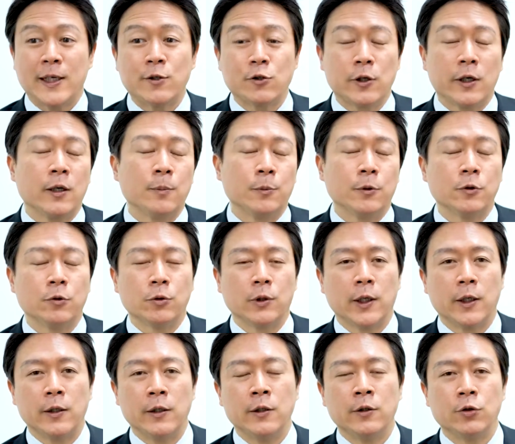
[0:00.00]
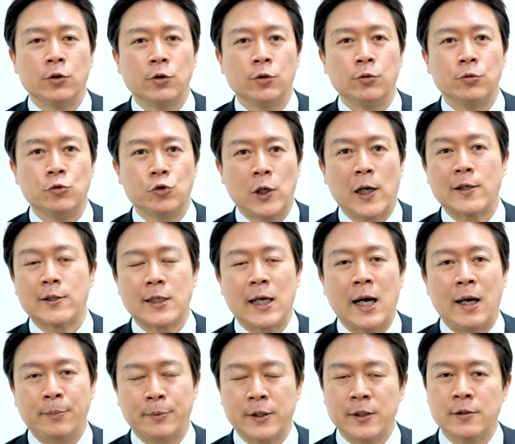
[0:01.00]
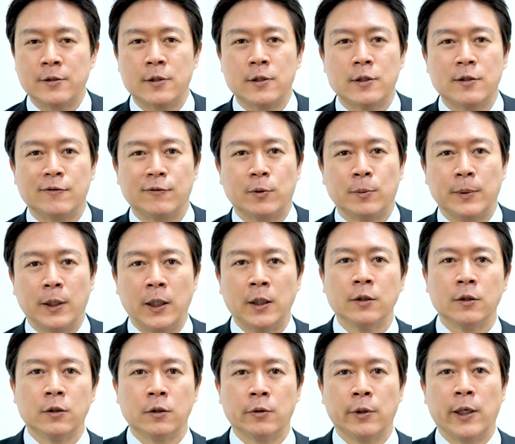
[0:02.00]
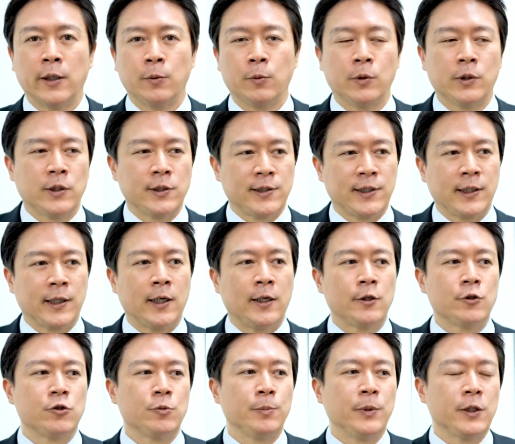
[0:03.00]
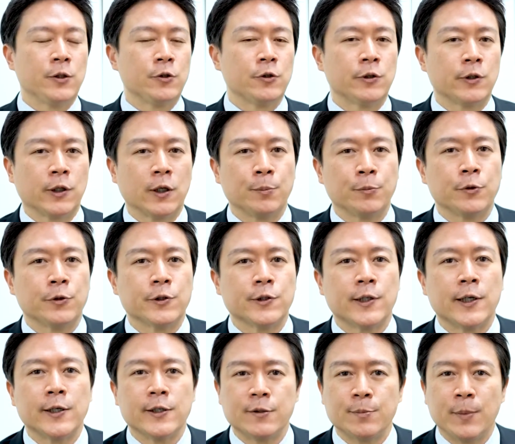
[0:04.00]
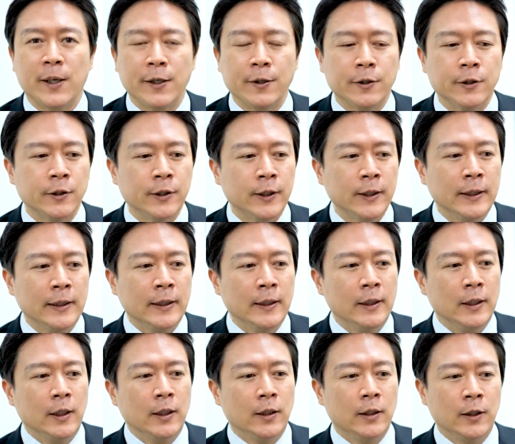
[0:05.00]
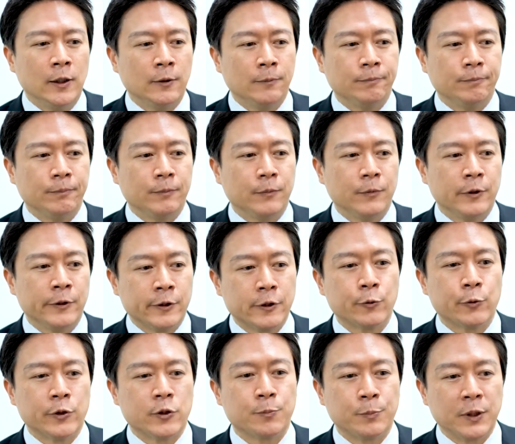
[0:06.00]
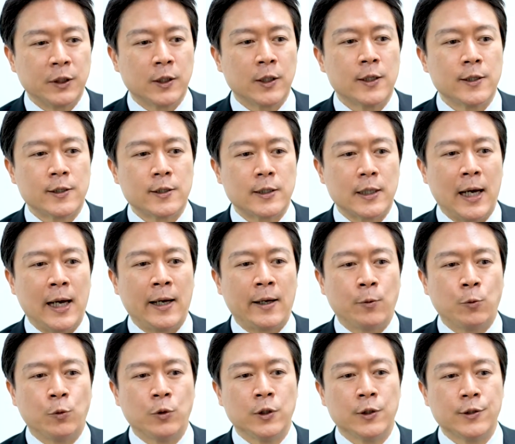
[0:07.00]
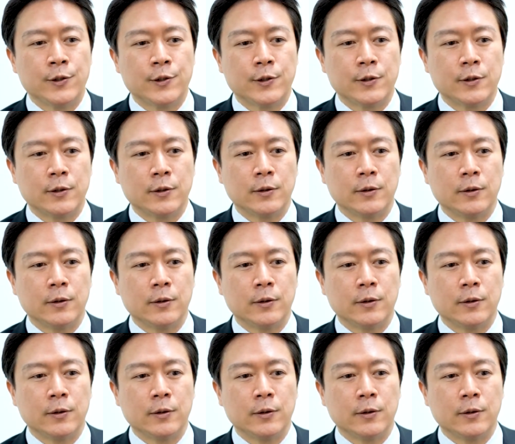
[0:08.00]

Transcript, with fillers: actually able to get into Johns Hopkins for my undergrad with a psychology major and computer science minor. Um, this was because I was